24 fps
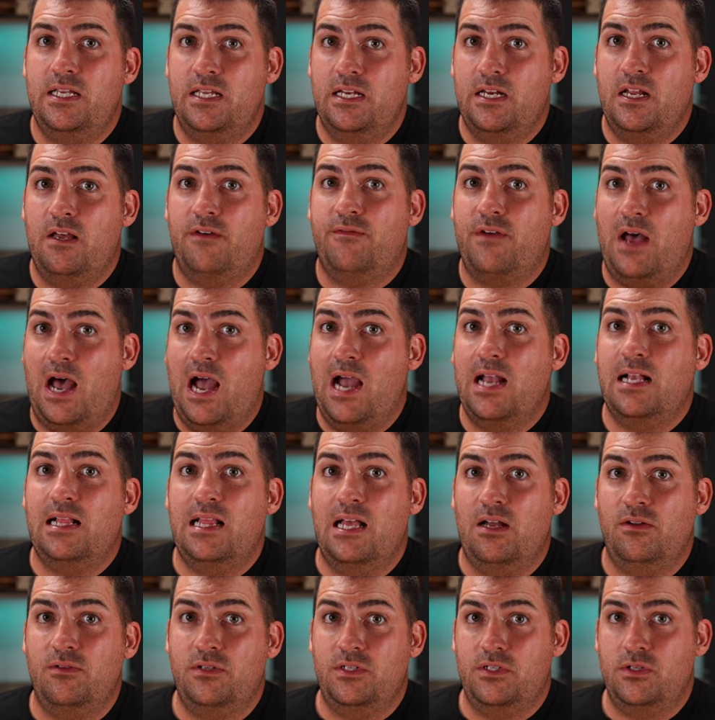enough
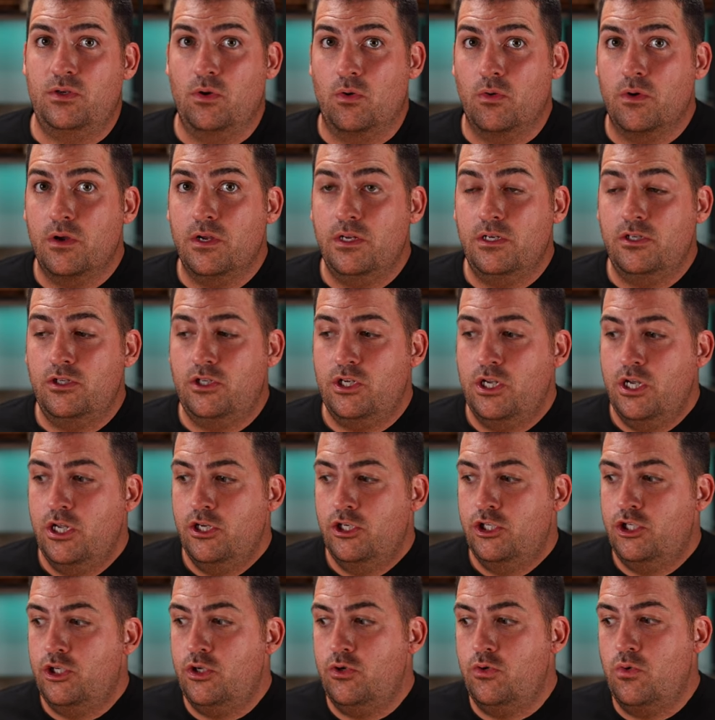iCloud storage
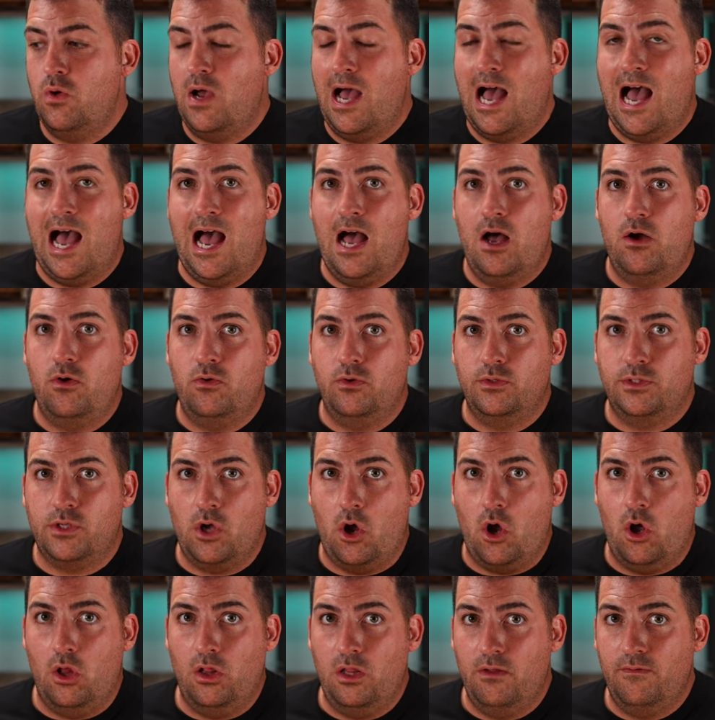to house
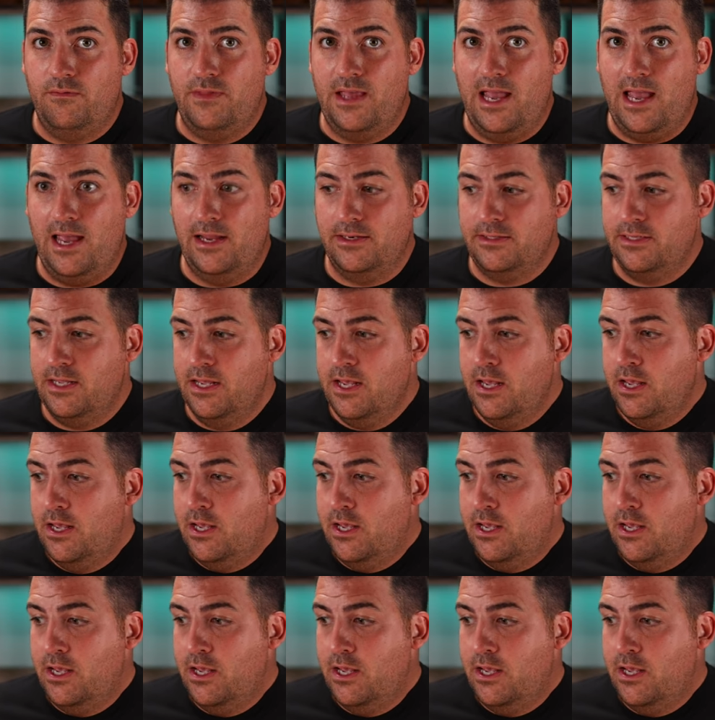all of that.